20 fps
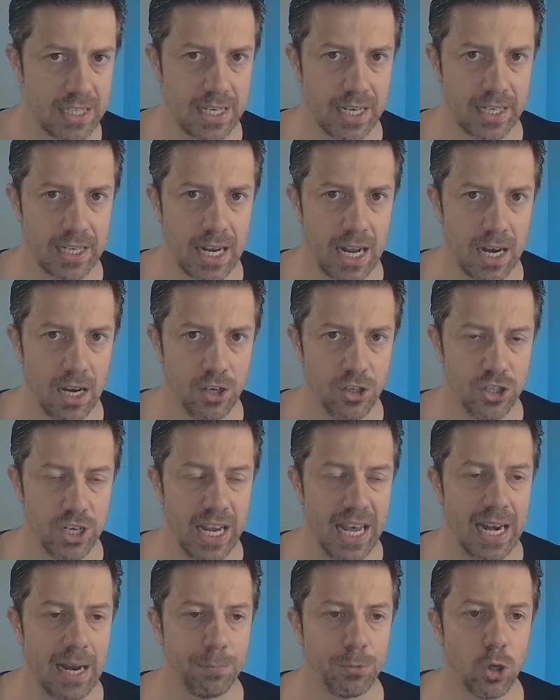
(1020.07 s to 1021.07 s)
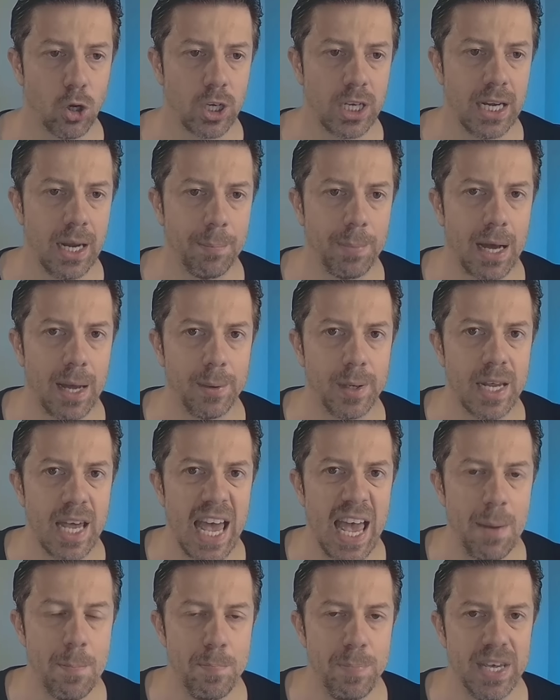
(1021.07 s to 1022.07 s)
technology? And I'm talking about
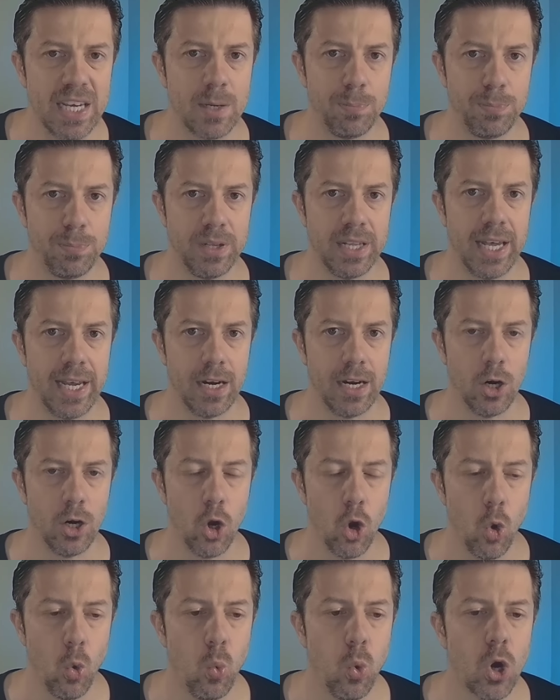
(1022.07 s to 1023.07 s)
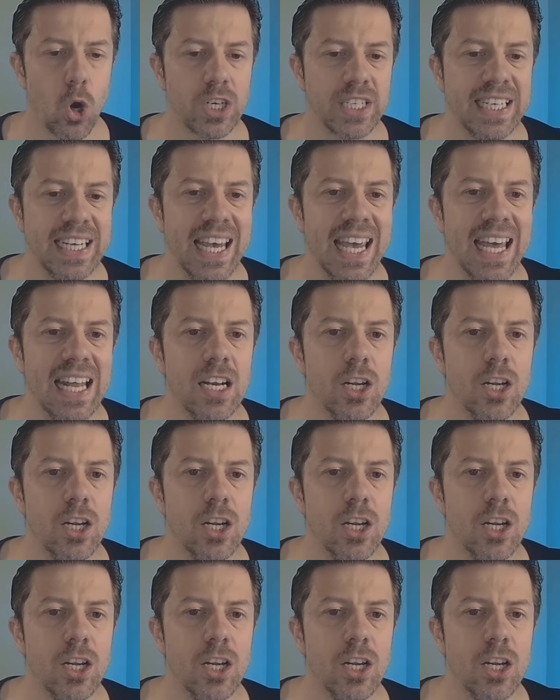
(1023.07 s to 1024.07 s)
a big player. What can
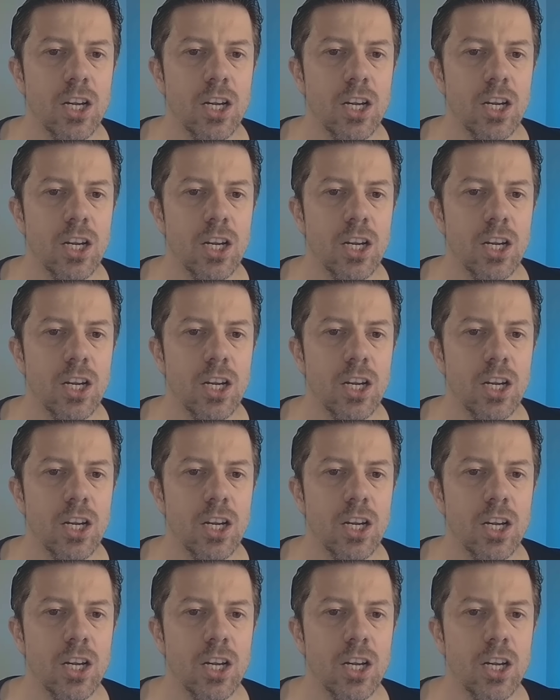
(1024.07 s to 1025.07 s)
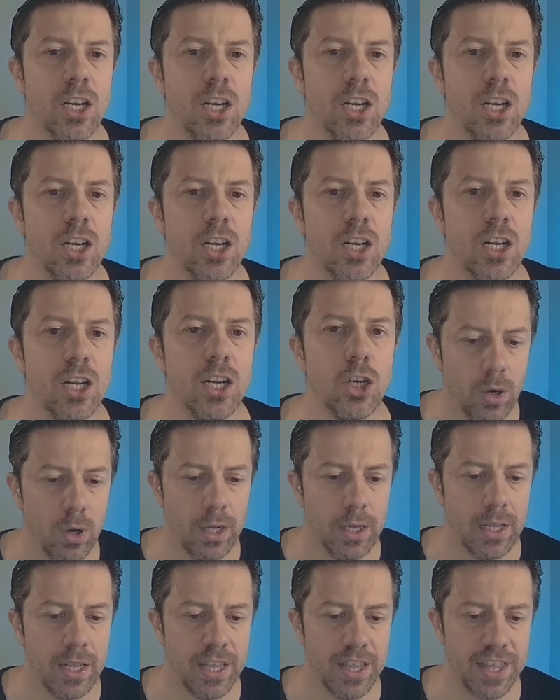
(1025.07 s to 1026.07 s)
it do? Well, we know
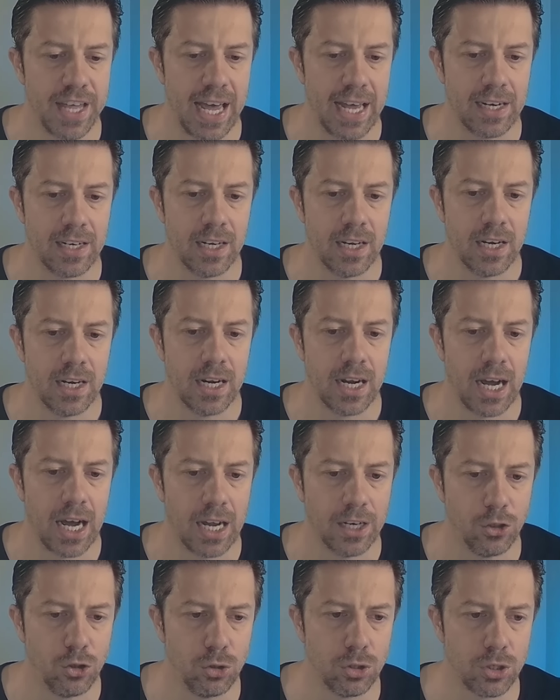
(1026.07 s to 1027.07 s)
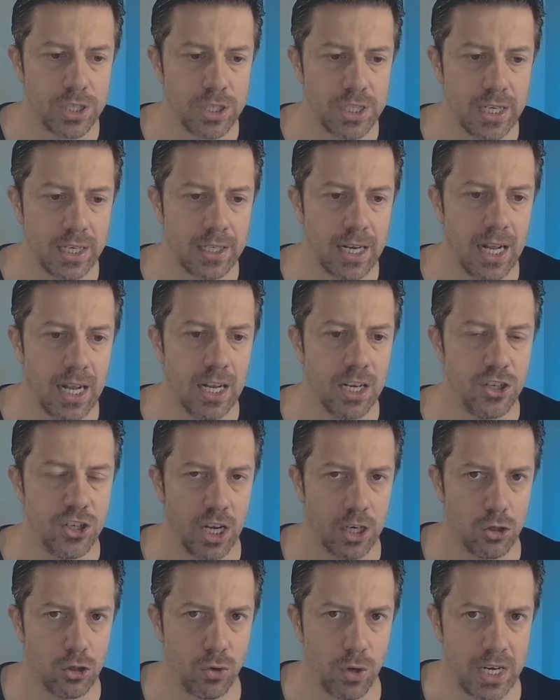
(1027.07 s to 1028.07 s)
that Aduro's technology
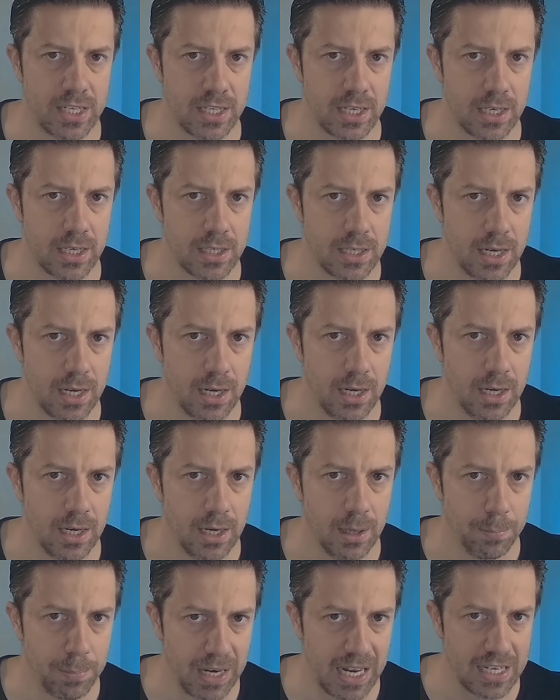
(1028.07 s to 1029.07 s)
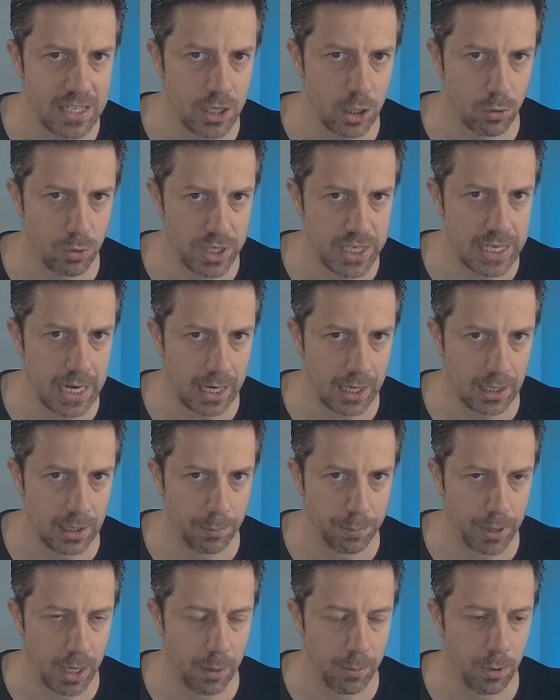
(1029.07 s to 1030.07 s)
addresses plastic
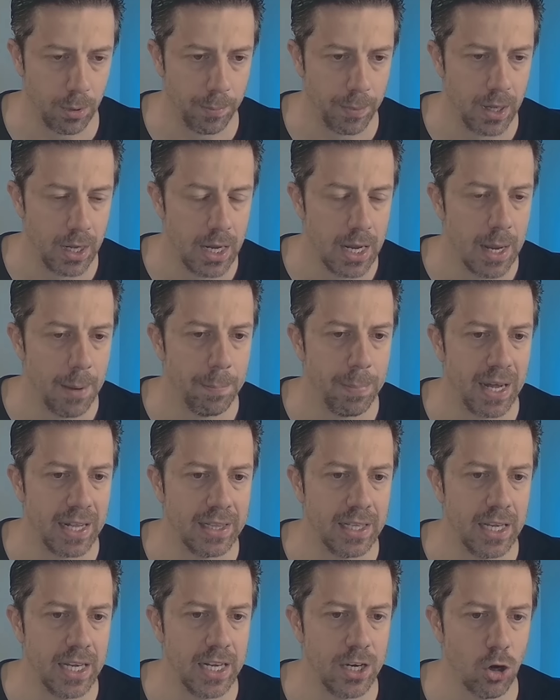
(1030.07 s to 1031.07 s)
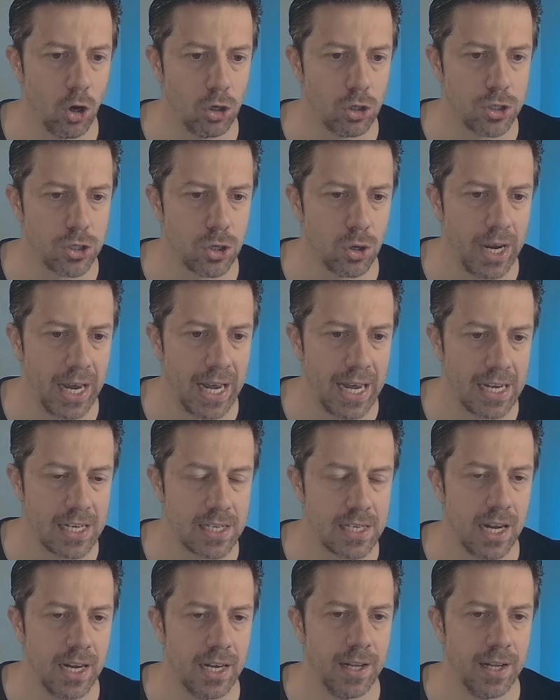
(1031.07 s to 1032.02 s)
recycling problem, but it also has